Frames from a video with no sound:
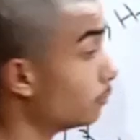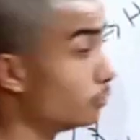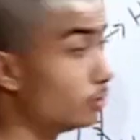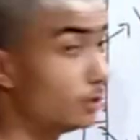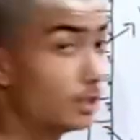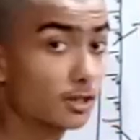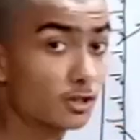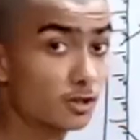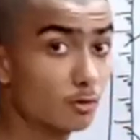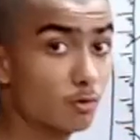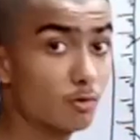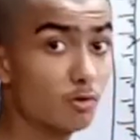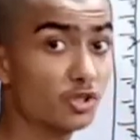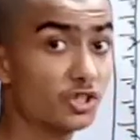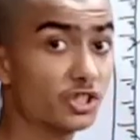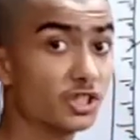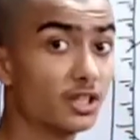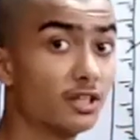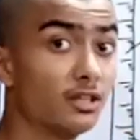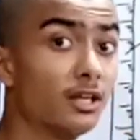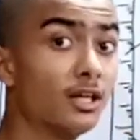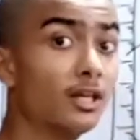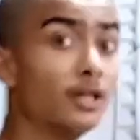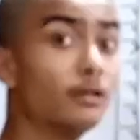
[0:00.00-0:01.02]
ammonia
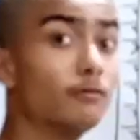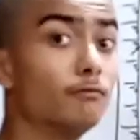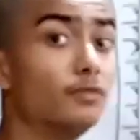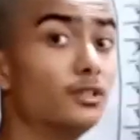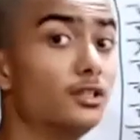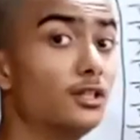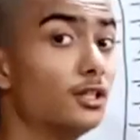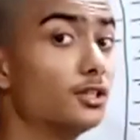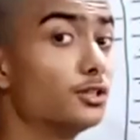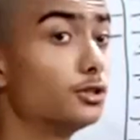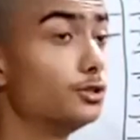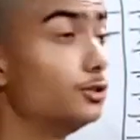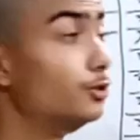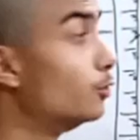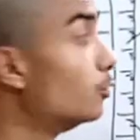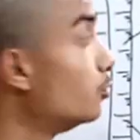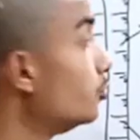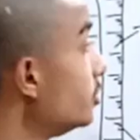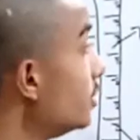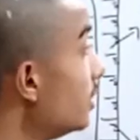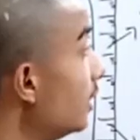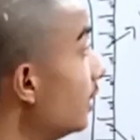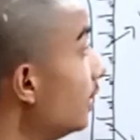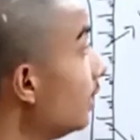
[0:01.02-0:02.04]
solution, which is
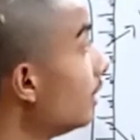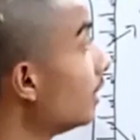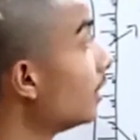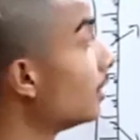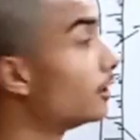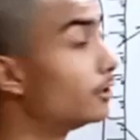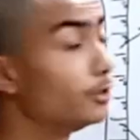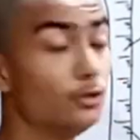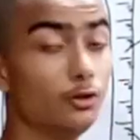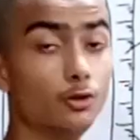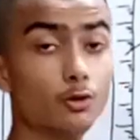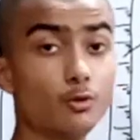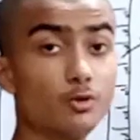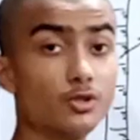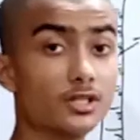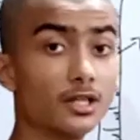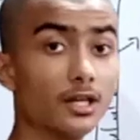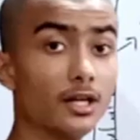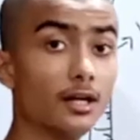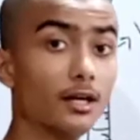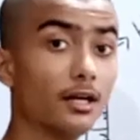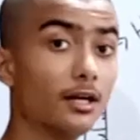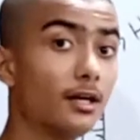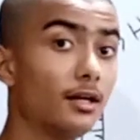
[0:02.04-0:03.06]
usually
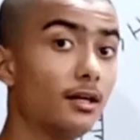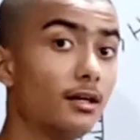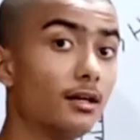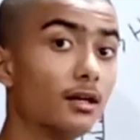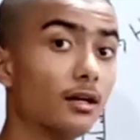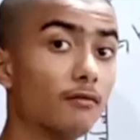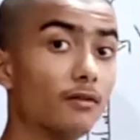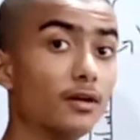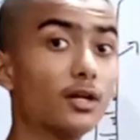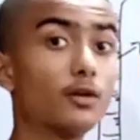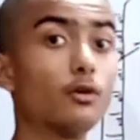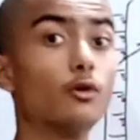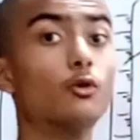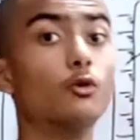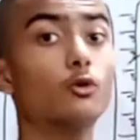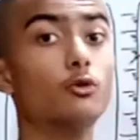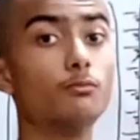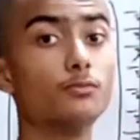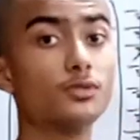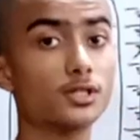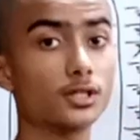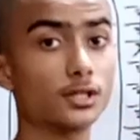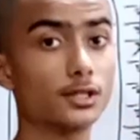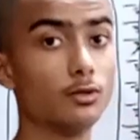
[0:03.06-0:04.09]
used in our
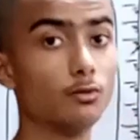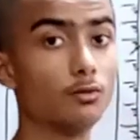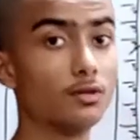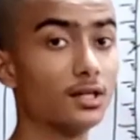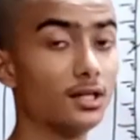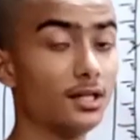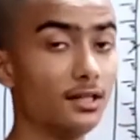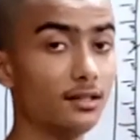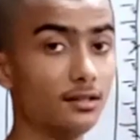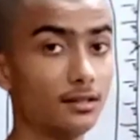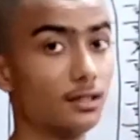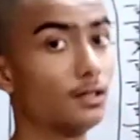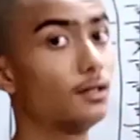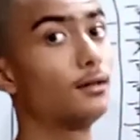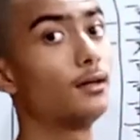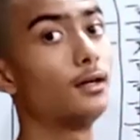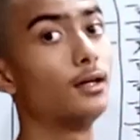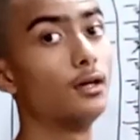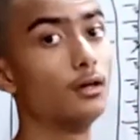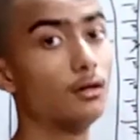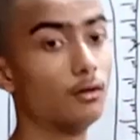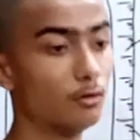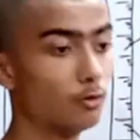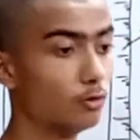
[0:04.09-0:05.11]
homes to clean the
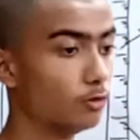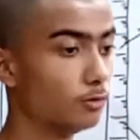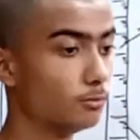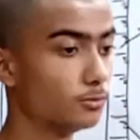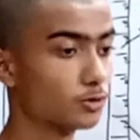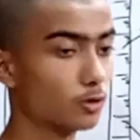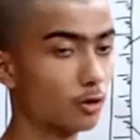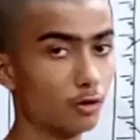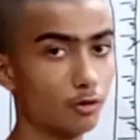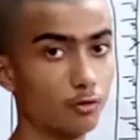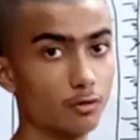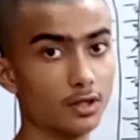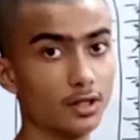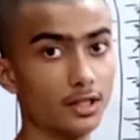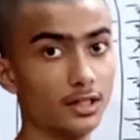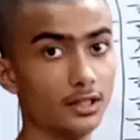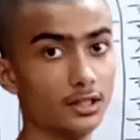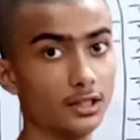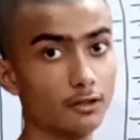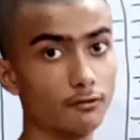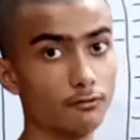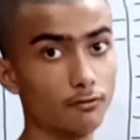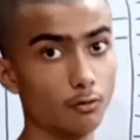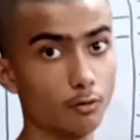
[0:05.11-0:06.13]
homes or to
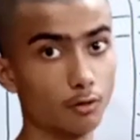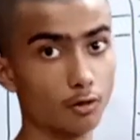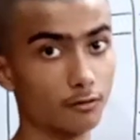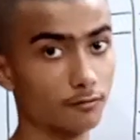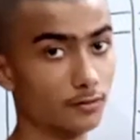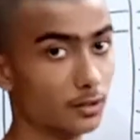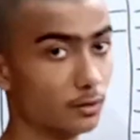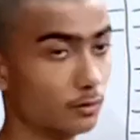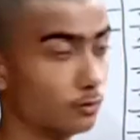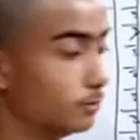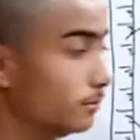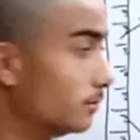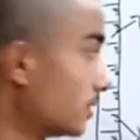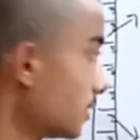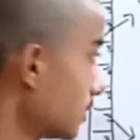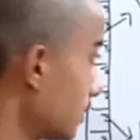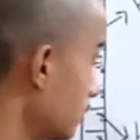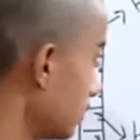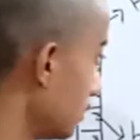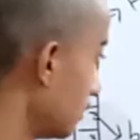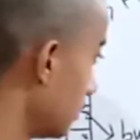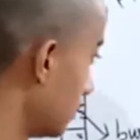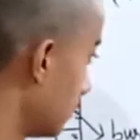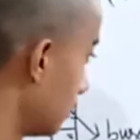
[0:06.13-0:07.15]
clean the floor of the homes.